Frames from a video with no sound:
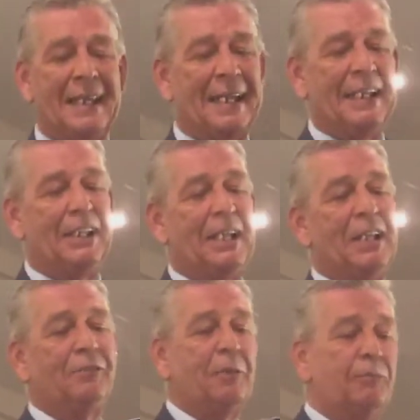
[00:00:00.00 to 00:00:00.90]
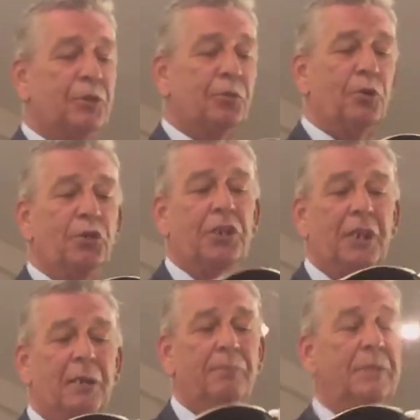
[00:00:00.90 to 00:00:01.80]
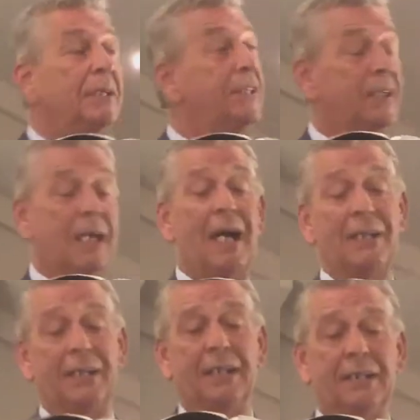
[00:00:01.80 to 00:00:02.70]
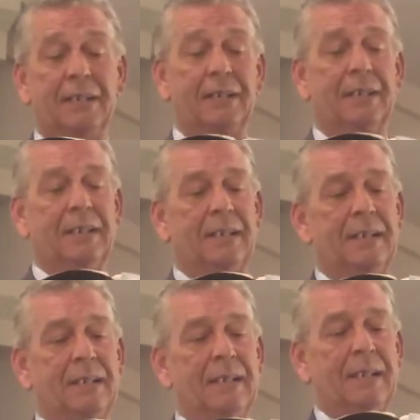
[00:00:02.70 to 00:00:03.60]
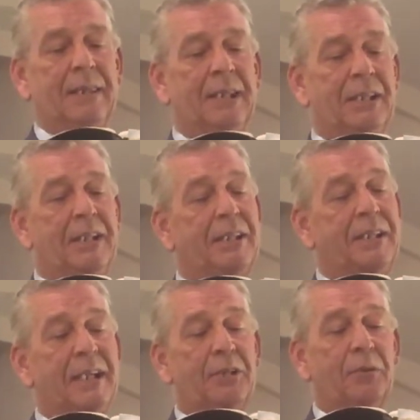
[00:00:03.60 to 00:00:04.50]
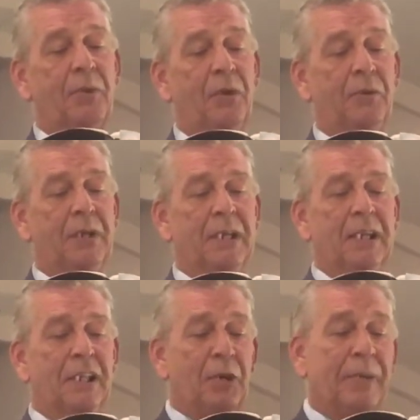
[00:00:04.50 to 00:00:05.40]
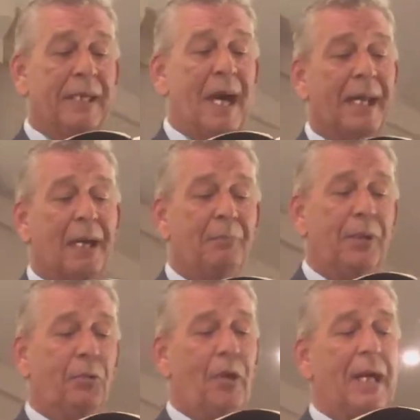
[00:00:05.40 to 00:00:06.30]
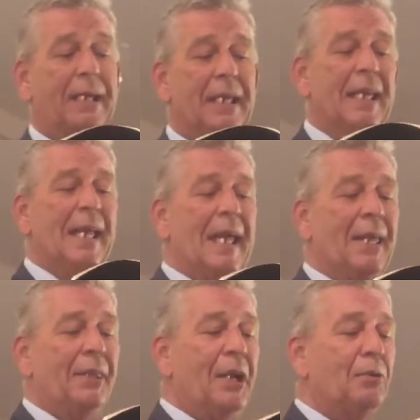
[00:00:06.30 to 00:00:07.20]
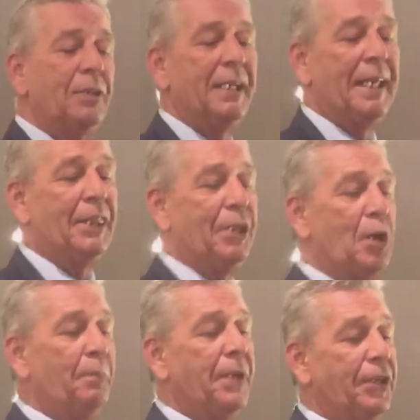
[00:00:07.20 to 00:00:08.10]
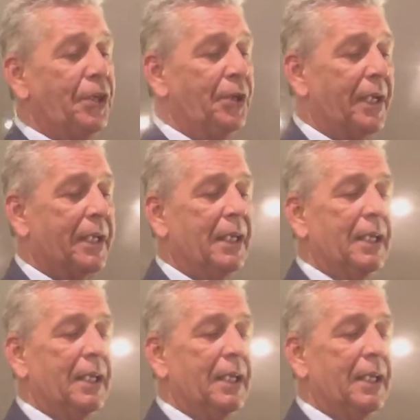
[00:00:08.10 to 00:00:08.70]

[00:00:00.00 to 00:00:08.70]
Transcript: that descends from Jerusalem to Gaza." This is a desert road. So he got up and went, and there was an Ethiopian eunuch,